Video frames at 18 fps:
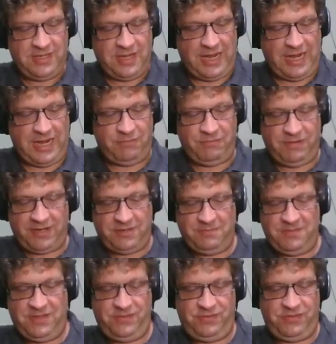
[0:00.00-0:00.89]
I
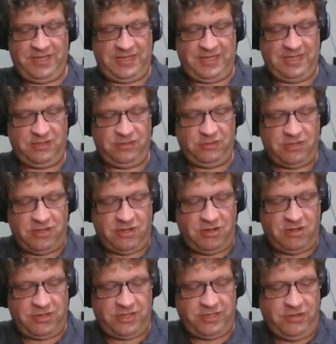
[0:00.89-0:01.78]
recommend thinking
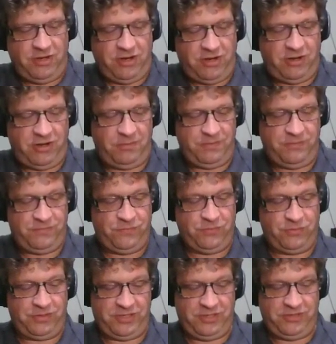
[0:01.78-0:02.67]
long and hard
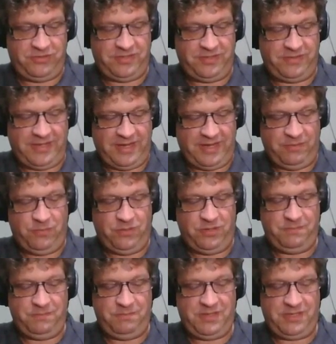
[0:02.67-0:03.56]
before using that
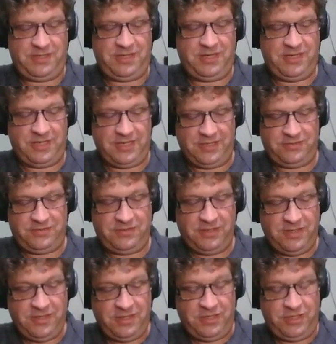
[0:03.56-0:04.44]
one, because
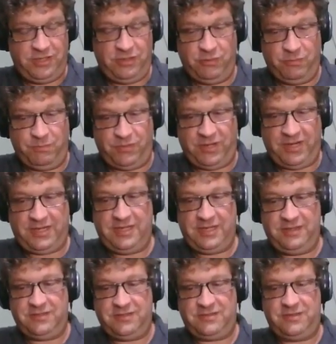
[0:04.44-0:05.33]
you are
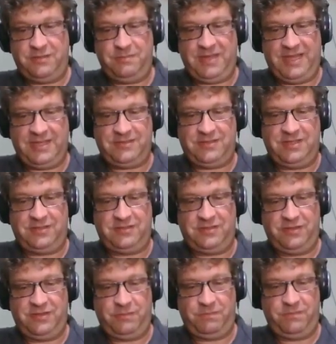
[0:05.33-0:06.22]
breaking the semantics
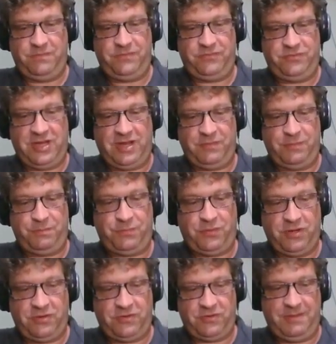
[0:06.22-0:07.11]
of the Java
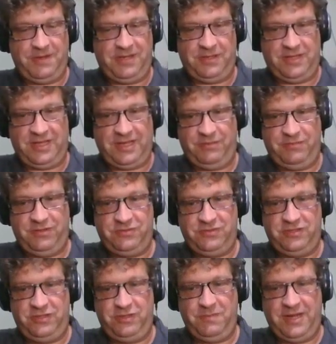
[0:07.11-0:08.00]
programming language,
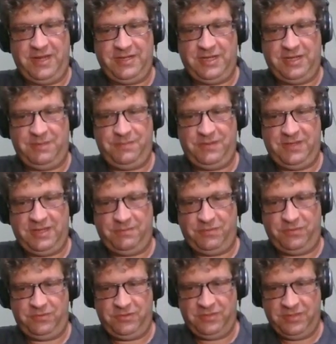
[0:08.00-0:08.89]
and you might not be
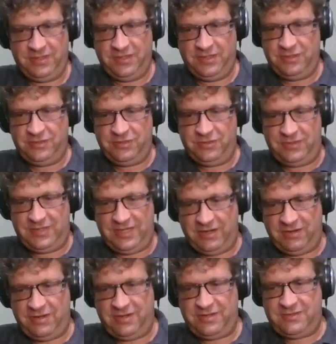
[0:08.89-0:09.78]
able to
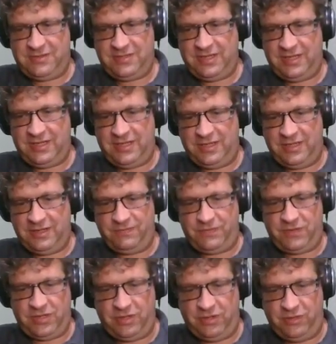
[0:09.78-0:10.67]
guarantee if
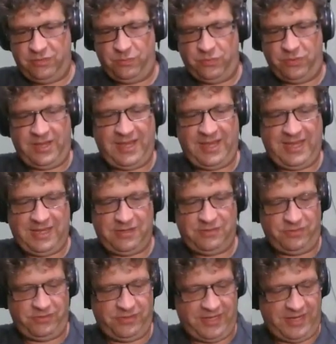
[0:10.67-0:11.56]
code will
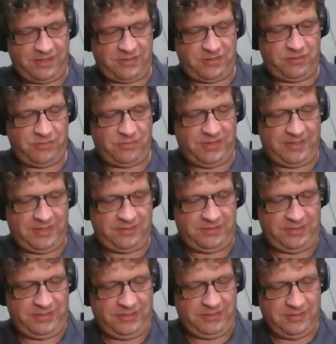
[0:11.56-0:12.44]
handle that
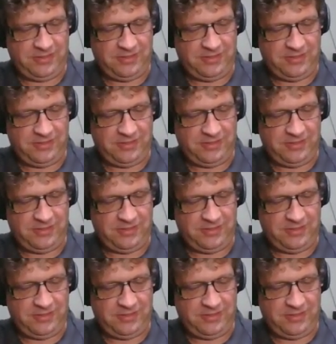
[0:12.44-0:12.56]
correctly.